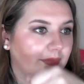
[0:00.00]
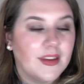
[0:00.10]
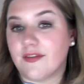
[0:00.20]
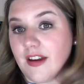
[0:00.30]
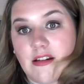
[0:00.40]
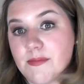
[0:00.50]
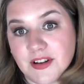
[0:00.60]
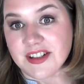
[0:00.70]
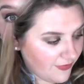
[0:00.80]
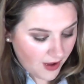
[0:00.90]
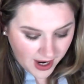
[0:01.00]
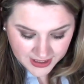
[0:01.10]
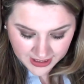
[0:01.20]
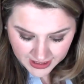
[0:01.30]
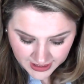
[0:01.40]
Very pretty. Okay,
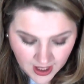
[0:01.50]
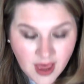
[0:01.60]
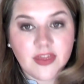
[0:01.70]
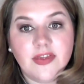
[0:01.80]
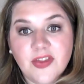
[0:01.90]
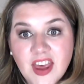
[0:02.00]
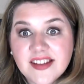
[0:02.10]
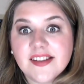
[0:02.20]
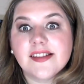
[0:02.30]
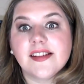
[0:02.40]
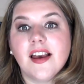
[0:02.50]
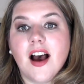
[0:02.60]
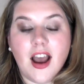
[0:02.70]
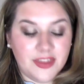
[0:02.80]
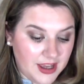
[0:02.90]
finally, this
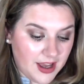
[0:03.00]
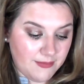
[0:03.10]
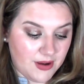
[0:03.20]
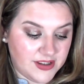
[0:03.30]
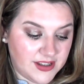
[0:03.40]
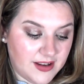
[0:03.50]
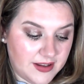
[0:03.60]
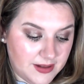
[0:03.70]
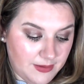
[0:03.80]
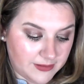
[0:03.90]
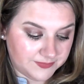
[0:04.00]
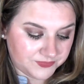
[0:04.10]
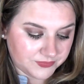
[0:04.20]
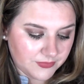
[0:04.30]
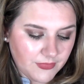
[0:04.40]
I think I'm most excited about.
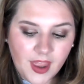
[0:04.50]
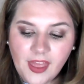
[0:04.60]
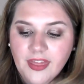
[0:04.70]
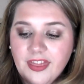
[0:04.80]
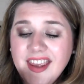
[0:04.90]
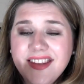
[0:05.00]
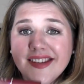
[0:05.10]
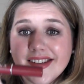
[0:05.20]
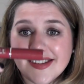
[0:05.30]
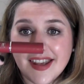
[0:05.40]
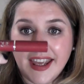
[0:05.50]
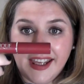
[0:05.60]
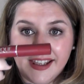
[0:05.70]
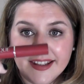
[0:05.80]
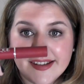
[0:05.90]
This
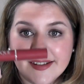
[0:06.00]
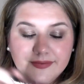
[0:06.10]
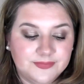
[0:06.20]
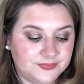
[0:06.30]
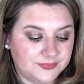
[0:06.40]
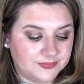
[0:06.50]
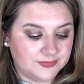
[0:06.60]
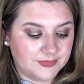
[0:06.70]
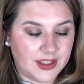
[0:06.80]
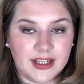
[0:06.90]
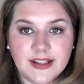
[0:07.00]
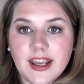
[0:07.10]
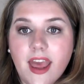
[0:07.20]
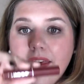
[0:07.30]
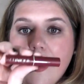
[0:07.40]
is, get it
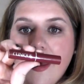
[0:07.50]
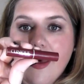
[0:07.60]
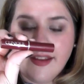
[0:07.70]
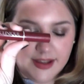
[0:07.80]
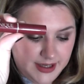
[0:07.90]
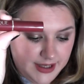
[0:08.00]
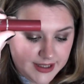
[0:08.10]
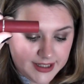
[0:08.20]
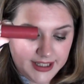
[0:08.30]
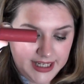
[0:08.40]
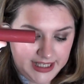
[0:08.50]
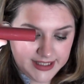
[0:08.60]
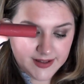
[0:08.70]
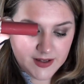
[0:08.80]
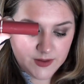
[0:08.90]
together,
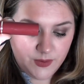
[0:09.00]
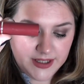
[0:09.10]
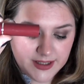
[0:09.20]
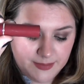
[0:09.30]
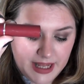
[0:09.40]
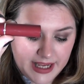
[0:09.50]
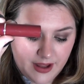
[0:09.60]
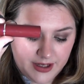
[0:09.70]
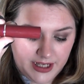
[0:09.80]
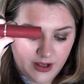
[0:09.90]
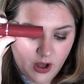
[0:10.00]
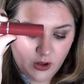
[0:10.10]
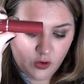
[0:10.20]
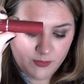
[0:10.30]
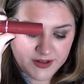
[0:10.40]
Clinique's Sweet as Black Honey,
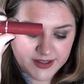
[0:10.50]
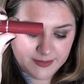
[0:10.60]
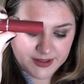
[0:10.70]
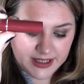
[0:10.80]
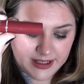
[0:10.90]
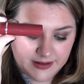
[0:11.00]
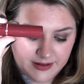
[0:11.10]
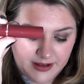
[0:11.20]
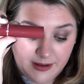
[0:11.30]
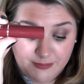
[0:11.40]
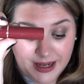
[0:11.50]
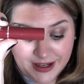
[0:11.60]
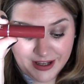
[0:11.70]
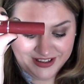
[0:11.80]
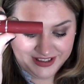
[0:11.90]
almost lipstick in
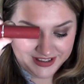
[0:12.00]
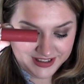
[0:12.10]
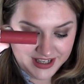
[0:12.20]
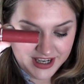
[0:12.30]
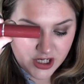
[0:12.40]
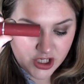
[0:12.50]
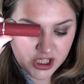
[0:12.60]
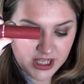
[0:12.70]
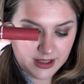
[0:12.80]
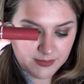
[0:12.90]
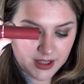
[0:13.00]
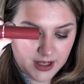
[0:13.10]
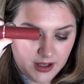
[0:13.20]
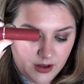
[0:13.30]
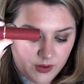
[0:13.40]
black honey. Sheer lip
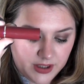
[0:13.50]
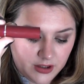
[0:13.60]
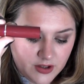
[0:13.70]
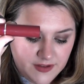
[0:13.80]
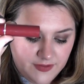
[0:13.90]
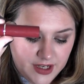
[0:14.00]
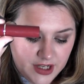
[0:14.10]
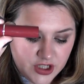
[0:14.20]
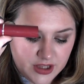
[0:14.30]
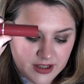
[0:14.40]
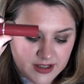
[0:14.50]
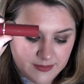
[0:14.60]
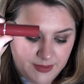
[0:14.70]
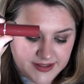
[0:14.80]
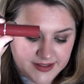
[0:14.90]
colour with a glossy finish and is a
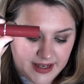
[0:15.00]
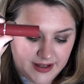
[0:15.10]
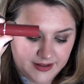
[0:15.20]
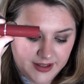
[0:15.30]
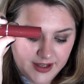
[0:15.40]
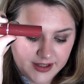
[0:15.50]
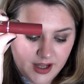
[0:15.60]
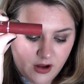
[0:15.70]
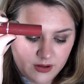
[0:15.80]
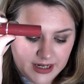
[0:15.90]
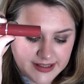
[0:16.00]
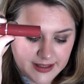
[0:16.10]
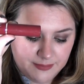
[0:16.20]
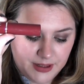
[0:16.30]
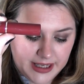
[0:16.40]
bestseller. Cult
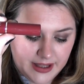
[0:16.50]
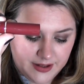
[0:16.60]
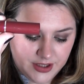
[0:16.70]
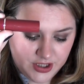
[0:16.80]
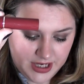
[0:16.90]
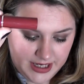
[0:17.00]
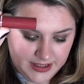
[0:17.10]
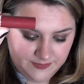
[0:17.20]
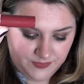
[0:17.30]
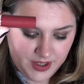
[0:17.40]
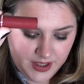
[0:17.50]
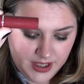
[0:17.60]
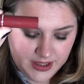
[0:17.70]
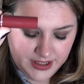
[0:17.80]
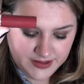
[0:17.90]
classic black honey shade.
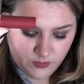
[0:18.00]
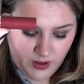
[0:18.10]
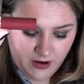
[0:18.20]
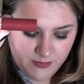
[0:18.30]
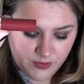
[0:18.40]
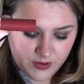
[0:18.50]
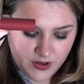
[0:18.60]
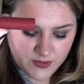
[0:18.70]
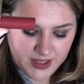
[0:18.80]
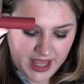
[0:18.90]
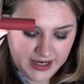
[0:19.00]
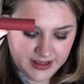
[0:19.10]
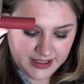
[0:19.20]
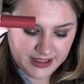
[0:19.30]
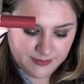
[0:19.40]
This wearable goes with
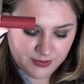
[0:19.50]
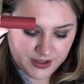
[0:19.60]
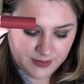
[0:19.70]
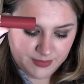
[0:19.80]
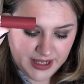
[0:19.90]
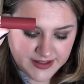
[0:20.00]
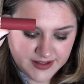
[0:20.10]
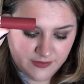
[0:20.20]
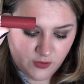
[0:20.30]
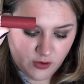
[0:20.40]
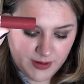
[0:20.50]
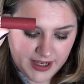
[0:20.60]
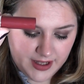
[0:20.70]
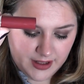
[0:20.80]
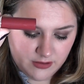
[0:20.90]
anything lip product, blends the format
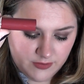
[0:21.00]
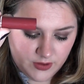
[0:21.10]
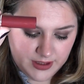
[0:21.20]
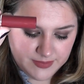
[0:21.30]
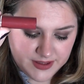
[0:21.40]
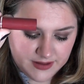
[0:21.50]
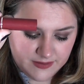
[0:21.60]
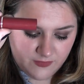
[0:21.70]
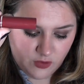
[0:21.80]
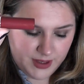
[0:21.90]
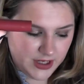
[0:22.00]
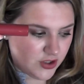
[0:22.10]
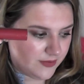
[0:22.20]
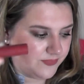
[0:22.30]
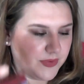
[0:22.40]
and colour of your lips
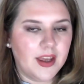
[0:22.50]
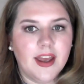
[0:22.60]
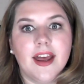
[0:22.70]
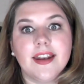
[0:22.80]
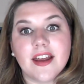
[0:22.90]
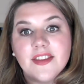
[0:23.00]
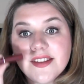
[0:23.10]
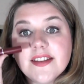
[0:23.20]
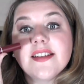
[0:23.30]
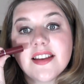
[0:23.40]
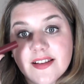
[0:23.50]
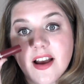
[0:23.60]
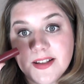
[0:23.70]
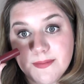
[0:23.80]
formation. Now this has excited